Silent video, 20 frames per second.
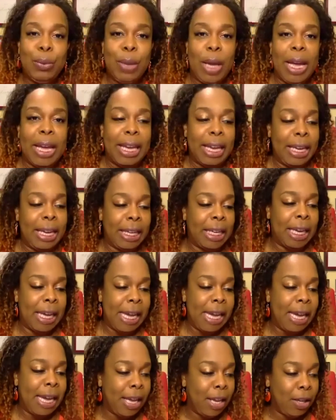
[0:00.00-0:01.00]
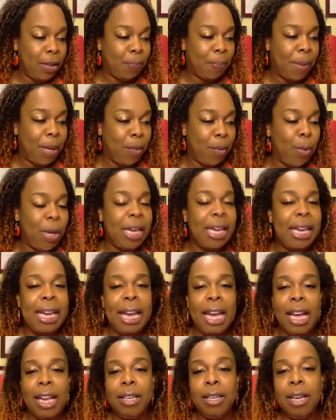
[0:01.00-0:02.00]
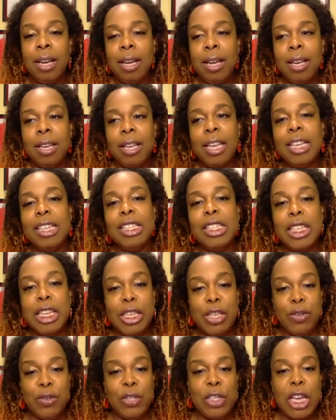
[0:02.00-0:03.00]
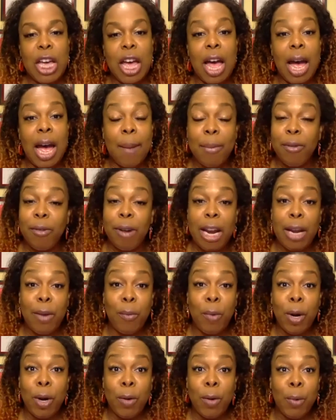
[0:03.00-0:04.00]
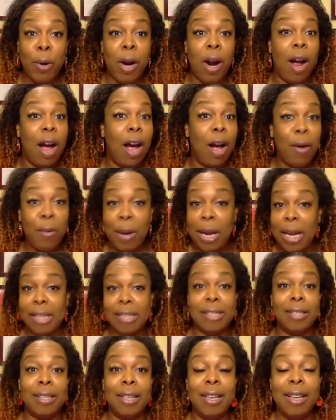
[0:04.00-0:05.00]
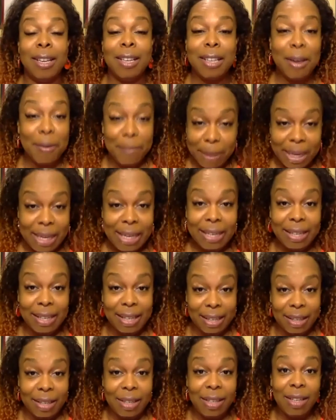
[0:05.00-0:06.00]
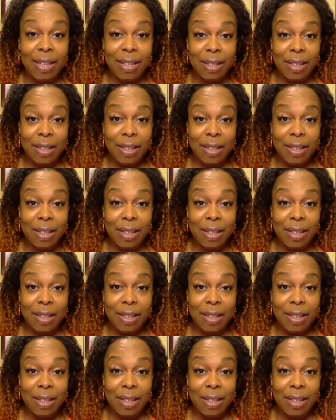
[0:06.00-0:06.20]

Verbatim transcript: Like it can't be, we can't continue to operate where we're always competing